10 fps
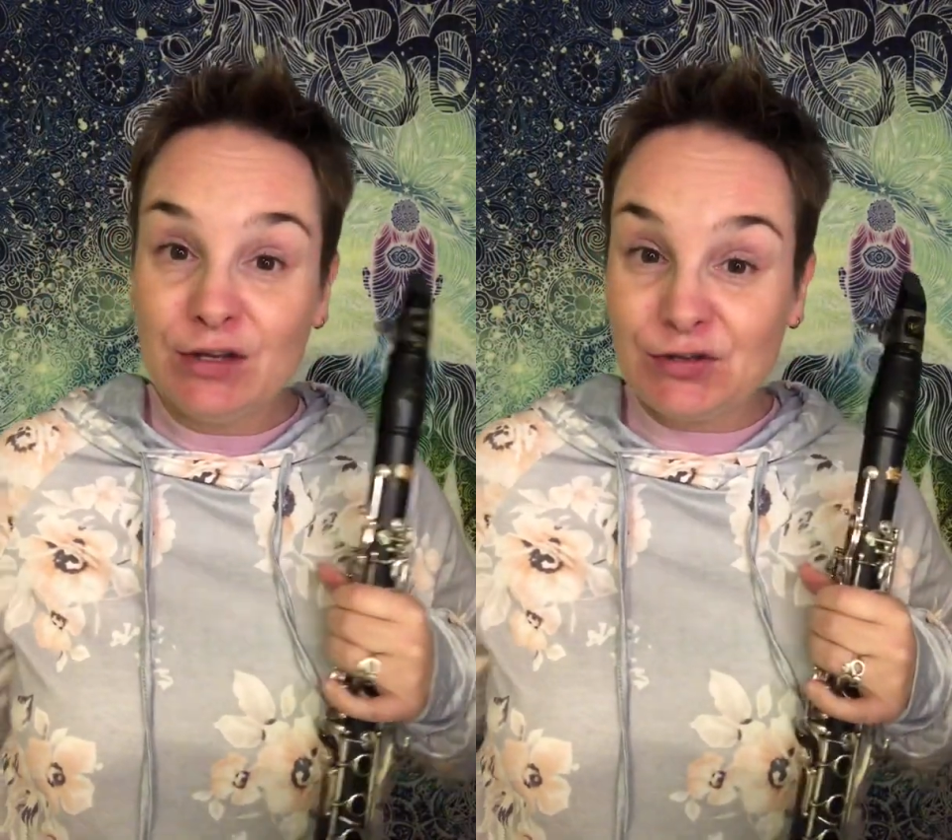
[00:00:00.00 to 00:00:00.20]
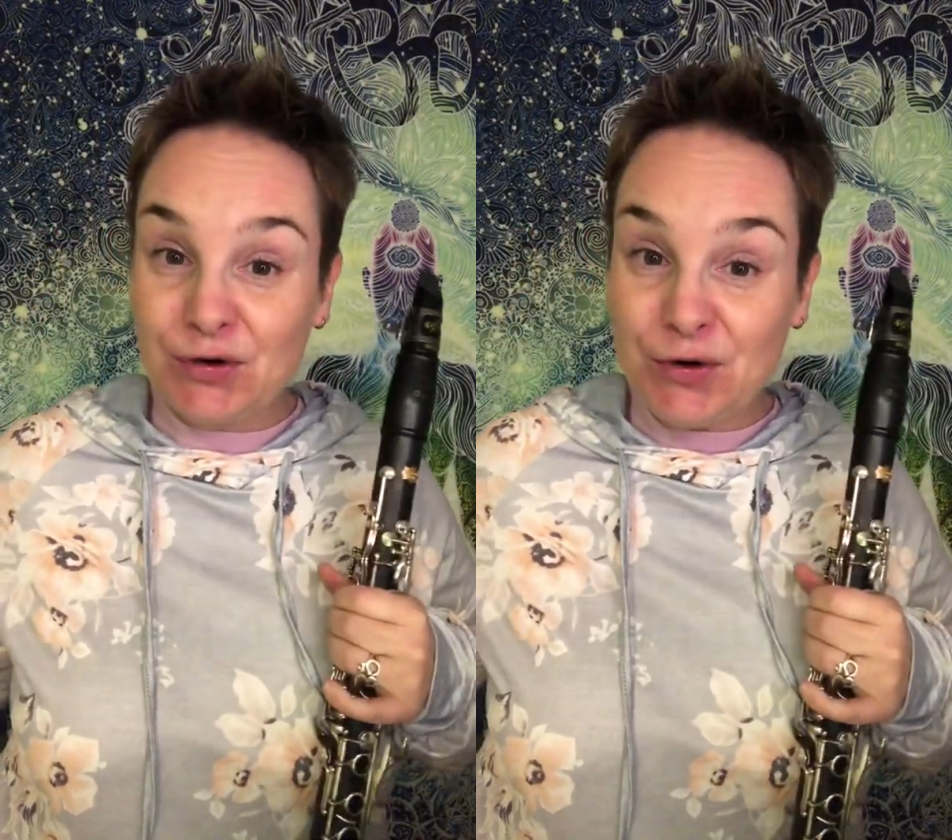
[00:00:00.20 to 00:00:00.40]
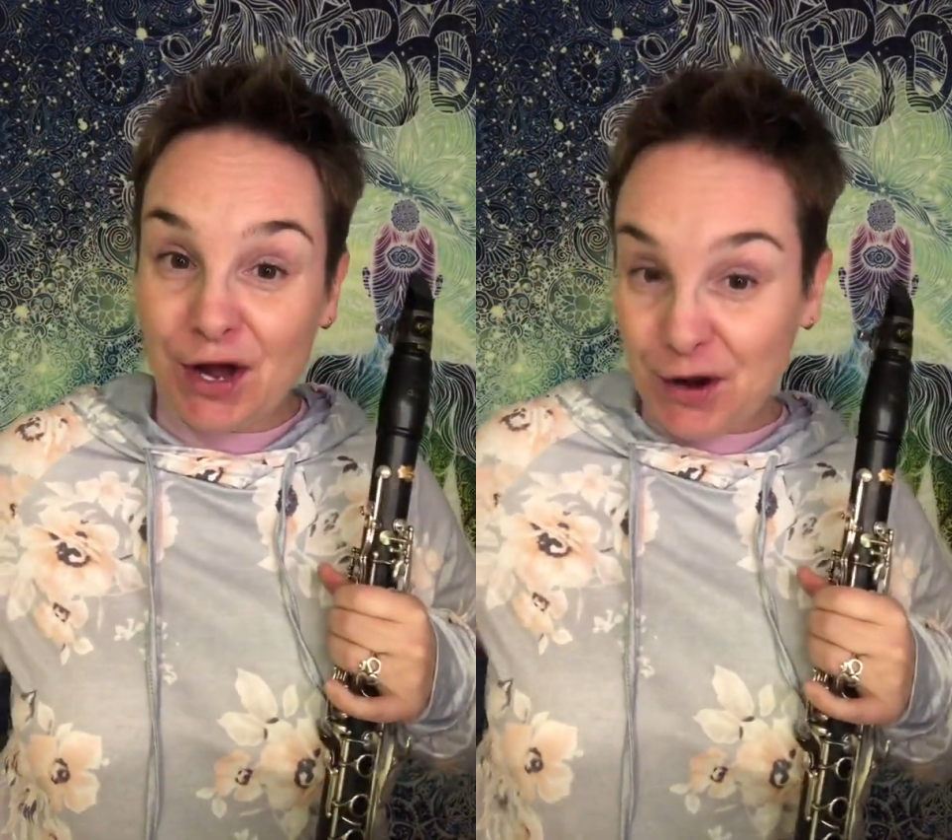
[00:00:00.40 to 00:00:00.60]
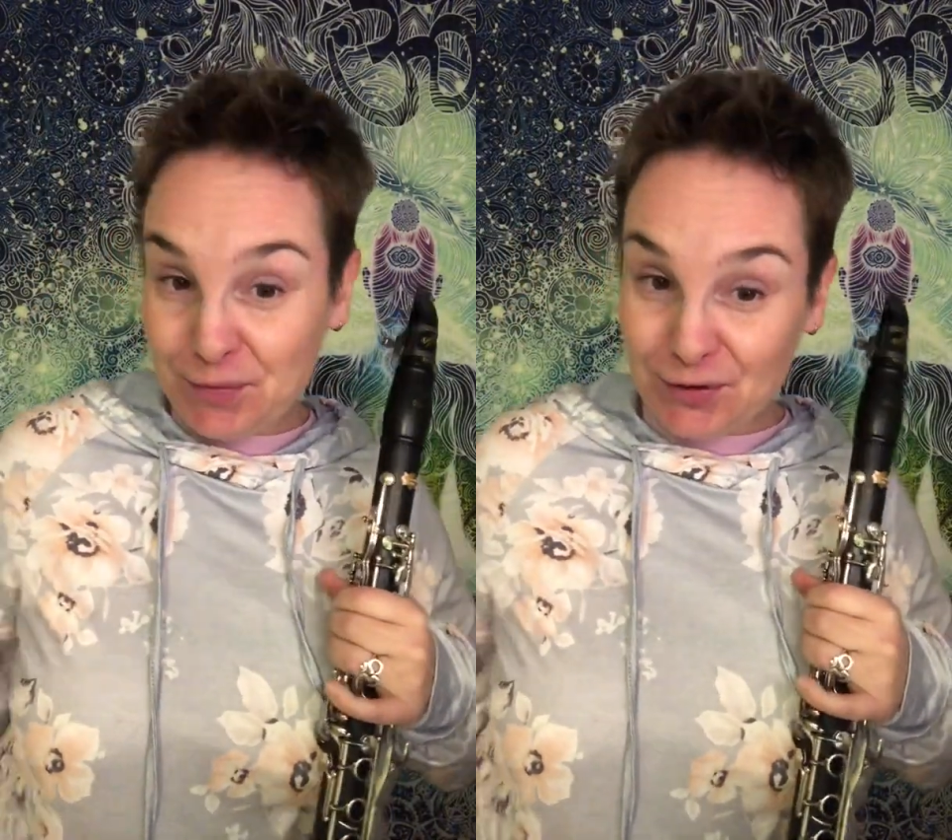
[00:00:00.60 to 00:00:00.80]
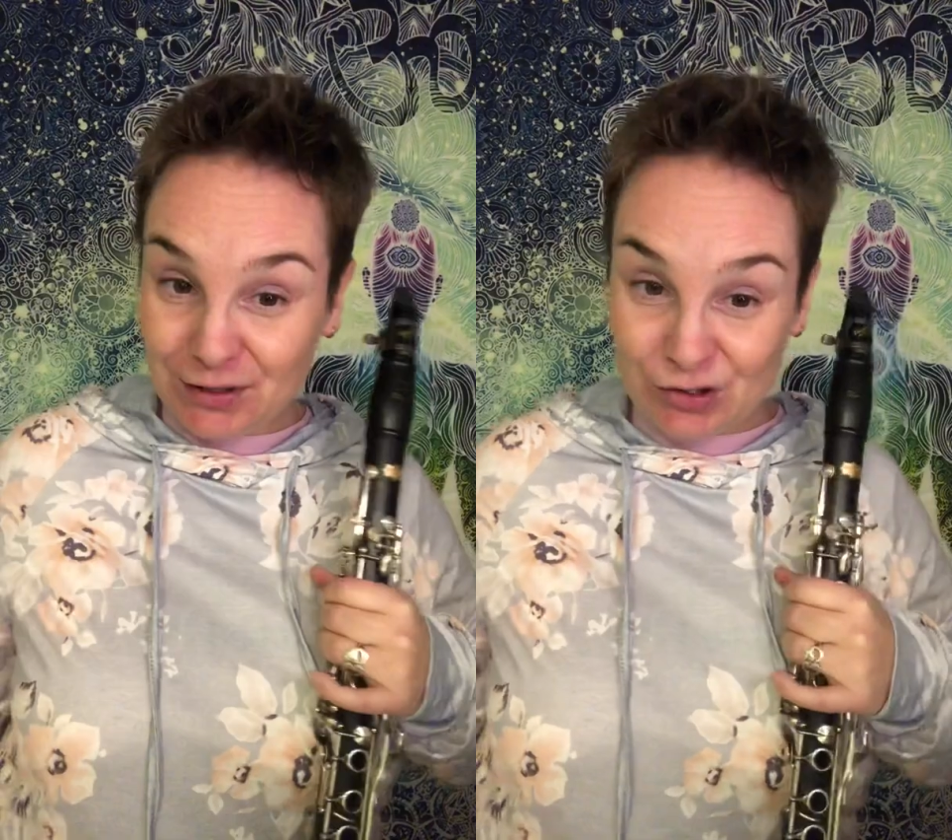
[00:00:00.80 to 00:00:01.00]
So I
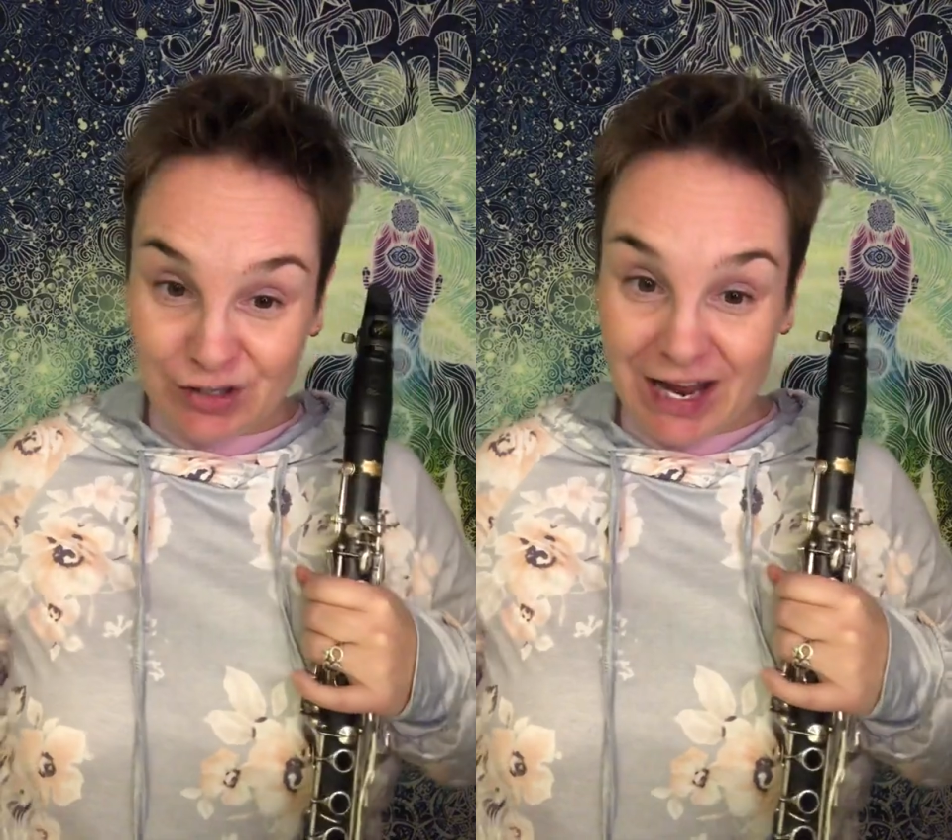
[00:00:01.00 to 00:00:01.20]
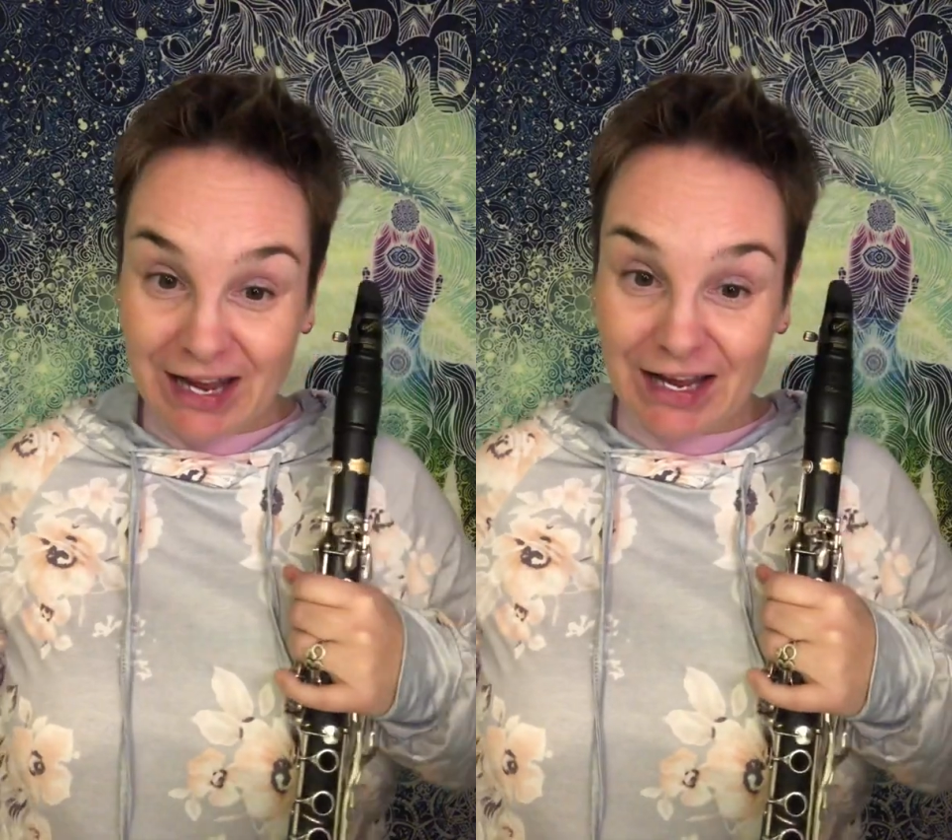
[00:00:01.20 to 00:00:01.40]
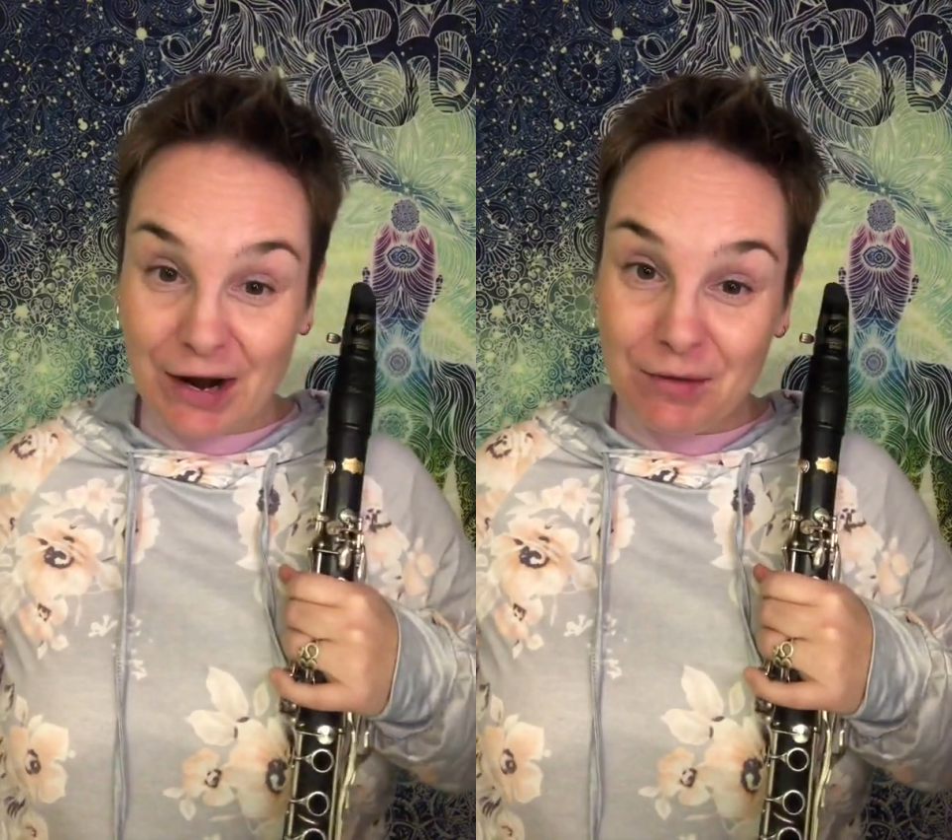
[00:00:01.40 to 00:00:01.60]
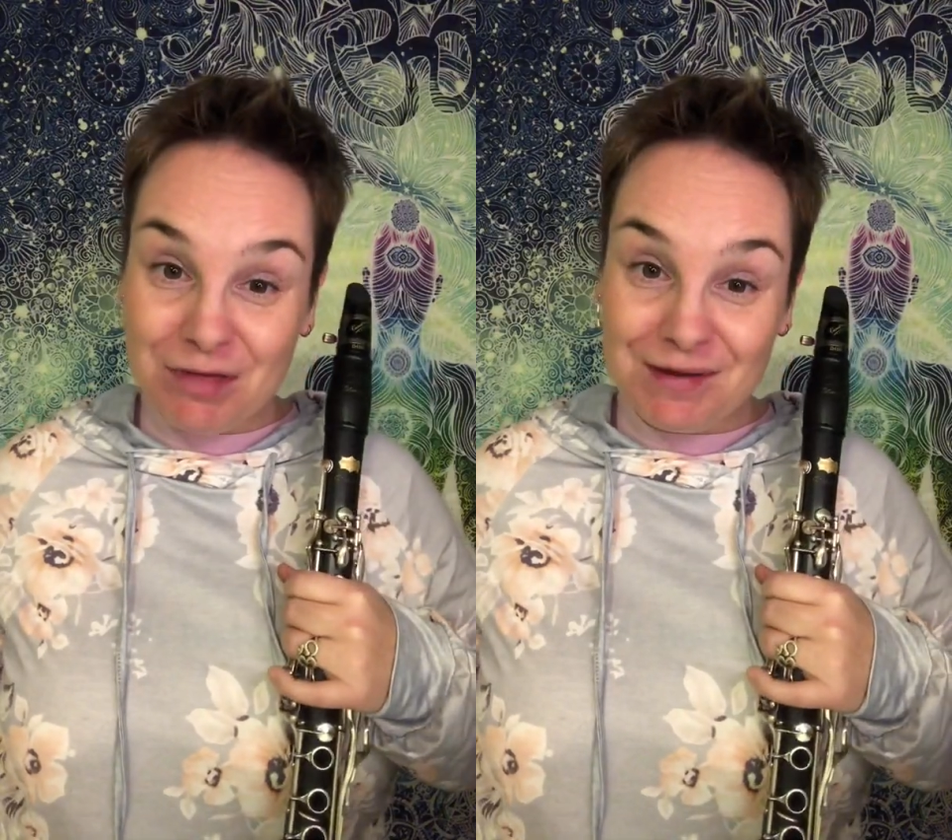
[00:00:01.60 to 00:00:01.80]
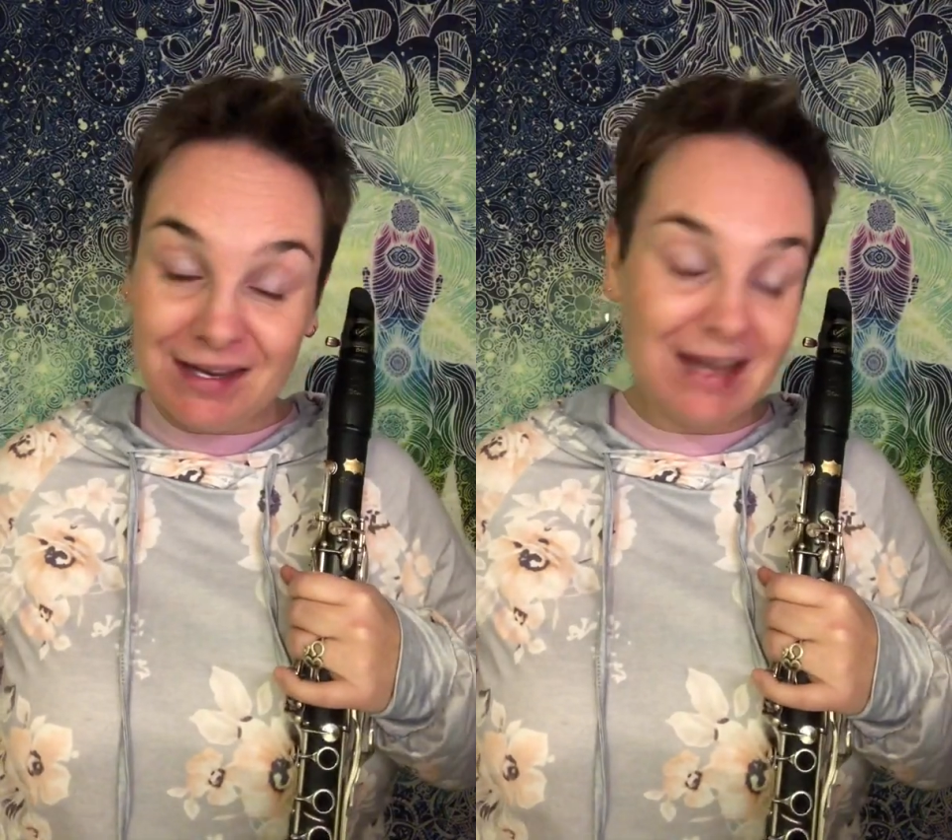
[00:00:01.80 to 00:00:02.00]
hope you enjoyed hanging out
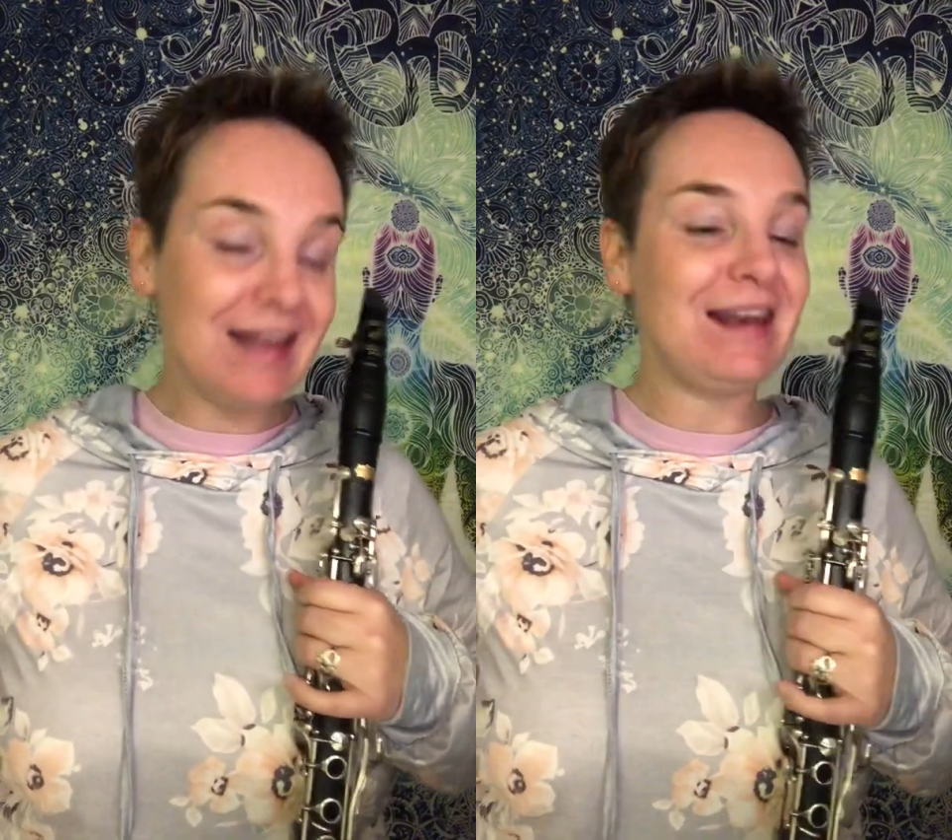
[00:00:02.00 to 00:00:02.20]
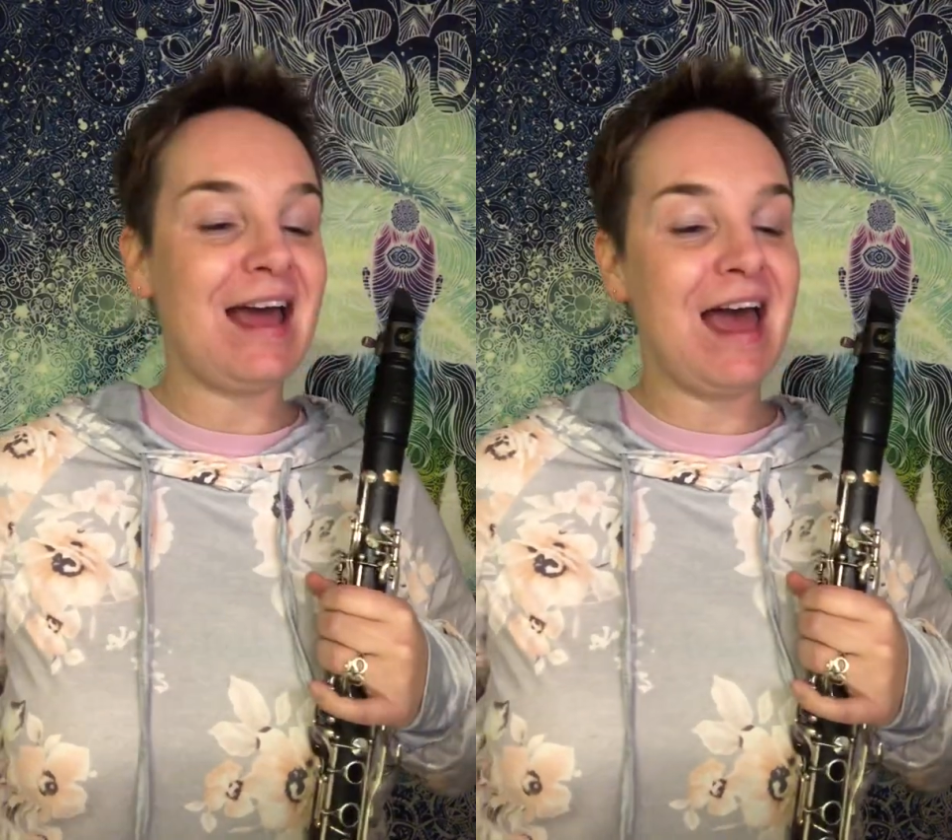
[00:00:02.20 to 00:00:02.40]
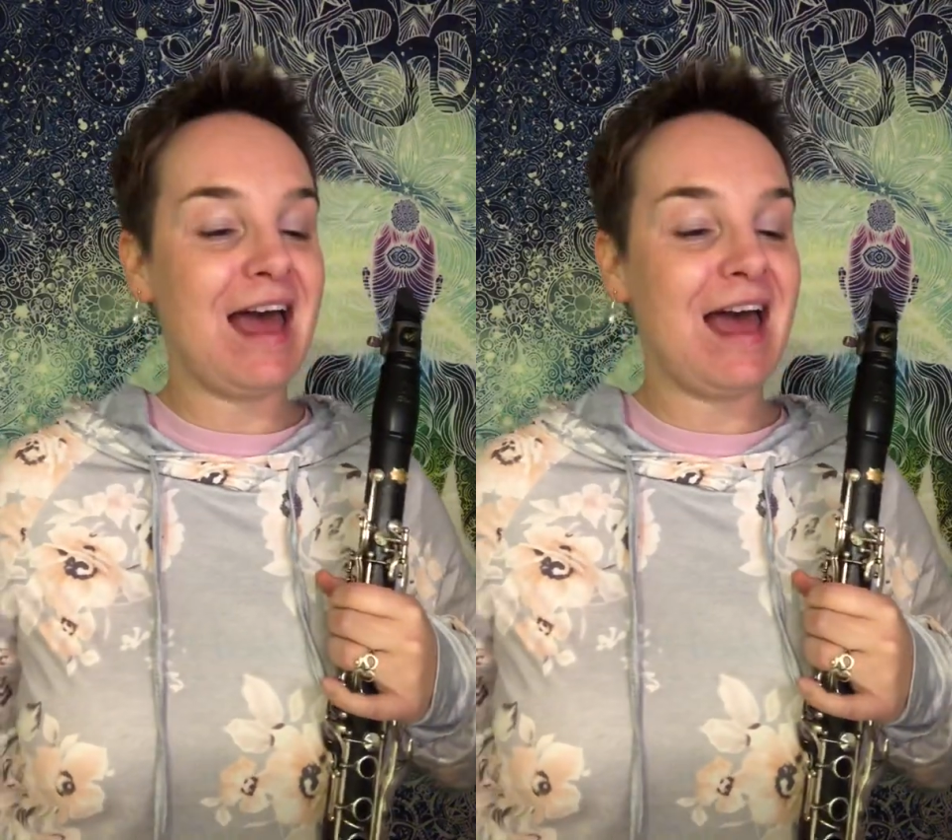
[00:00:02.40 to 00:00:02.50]
with me again,